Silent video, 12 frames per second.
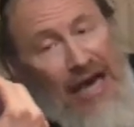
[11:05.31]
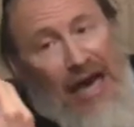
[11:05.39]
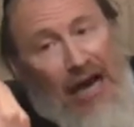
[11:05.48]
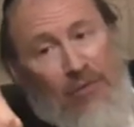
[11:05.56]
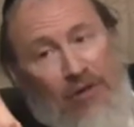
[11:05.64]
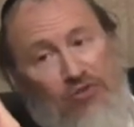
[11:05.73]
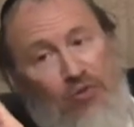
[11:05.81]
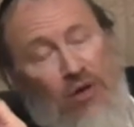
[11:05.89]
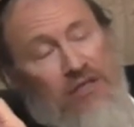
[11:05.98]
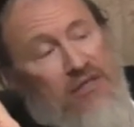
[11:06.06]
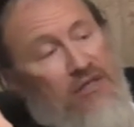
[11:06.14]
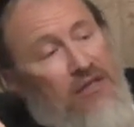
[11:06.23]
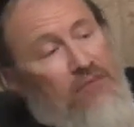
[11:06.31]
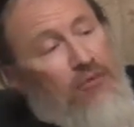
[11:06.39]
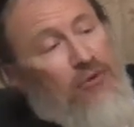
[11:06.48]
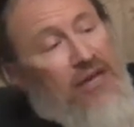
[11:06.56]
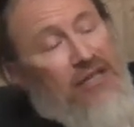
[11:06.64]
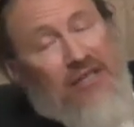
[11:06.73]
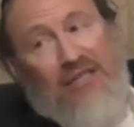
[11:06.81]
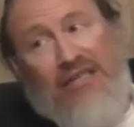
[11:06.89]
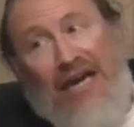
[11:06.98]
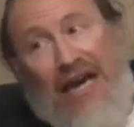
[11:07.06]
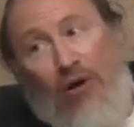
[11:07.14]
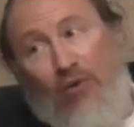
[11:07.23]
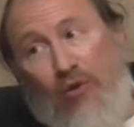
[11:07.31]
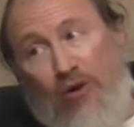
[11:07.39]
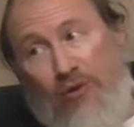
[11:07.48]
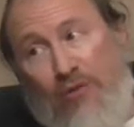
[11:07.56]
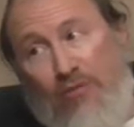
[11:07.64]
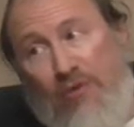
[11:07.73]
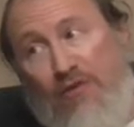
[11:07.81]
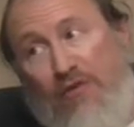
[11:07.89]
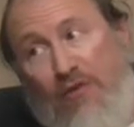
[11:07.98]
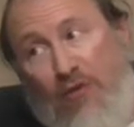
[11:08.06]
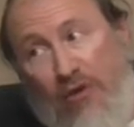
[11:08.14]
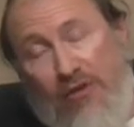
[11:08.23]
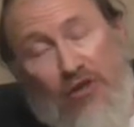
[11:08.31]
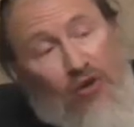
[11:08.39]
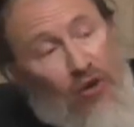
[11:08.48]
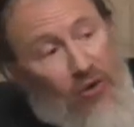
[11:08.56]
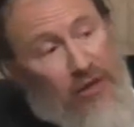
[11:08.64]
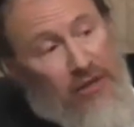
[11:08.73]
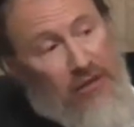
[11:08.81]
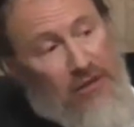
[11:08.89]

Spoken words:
How much was the pregnant cow worth before the goring?